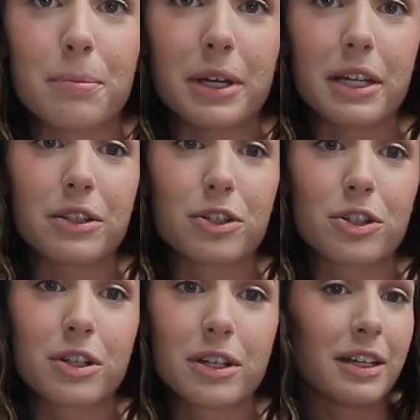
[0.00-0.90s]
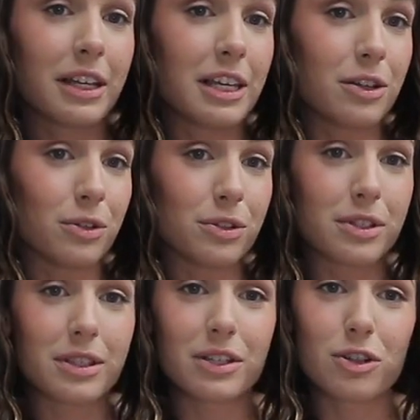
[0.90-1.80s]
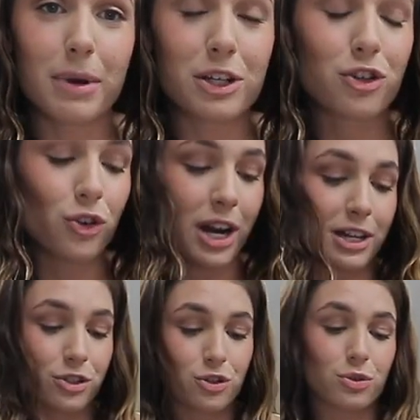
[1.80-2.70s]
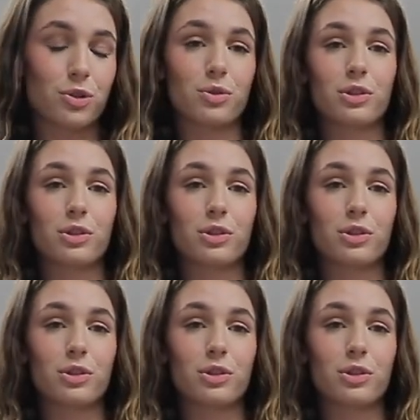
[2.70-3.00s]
bitch heels. These are my tried and true.